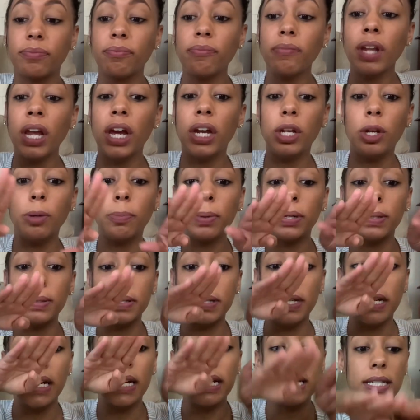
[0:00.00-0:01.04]
and you put
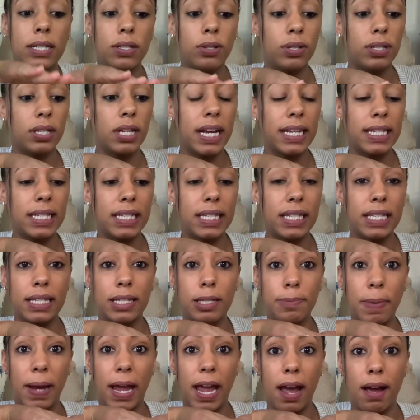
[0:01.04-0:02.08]
2 slices of
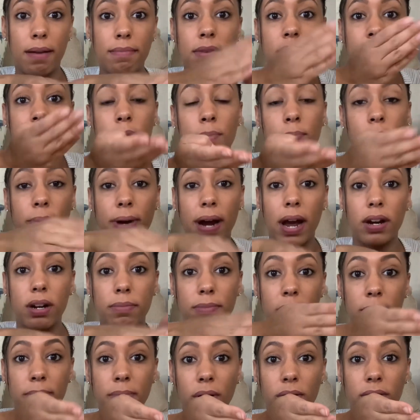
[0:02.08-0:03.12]
Spam, brown them
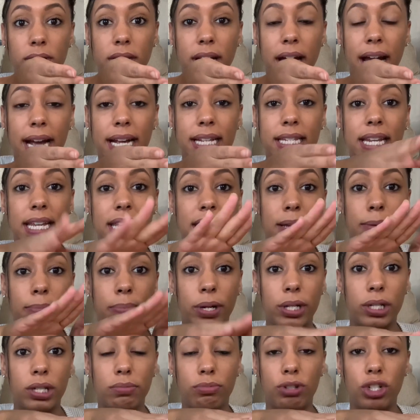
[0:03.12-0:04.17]
on both sides, and then
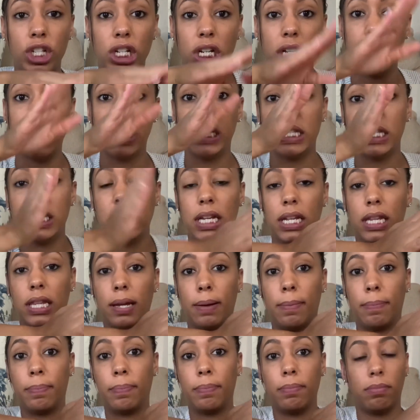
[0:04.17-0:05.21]
put some cheese, and
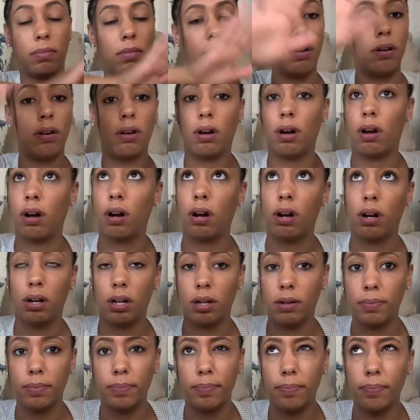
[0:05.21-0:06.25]
then, oh,
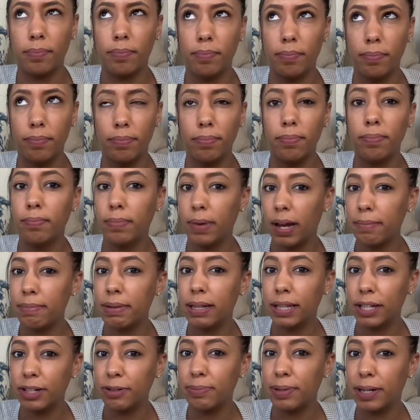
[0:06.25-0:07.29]
maybe a
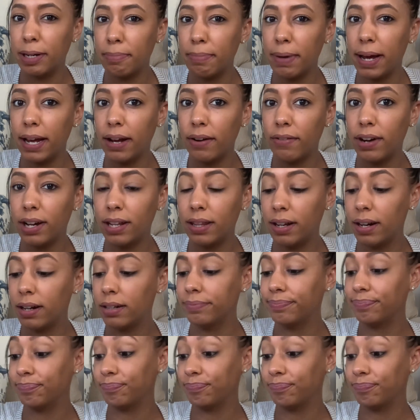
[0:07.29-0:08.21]
little bit of mayo on there.